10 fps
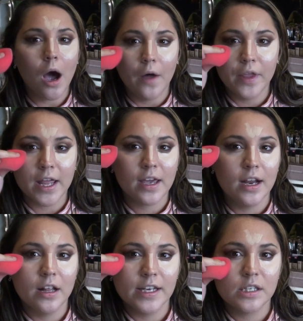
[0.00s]
And then I
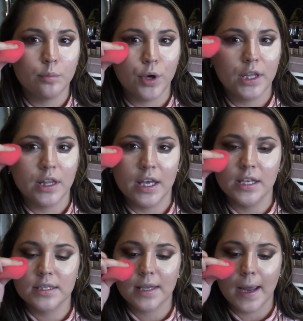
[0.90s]
kind of like to bring
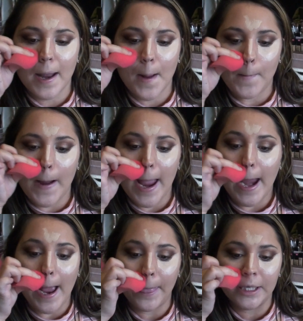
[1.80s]
this kind of
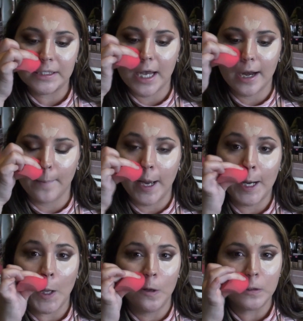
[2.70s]
right on the side of my
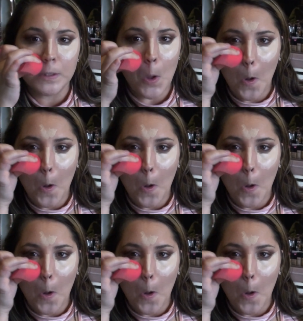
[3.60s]
nose.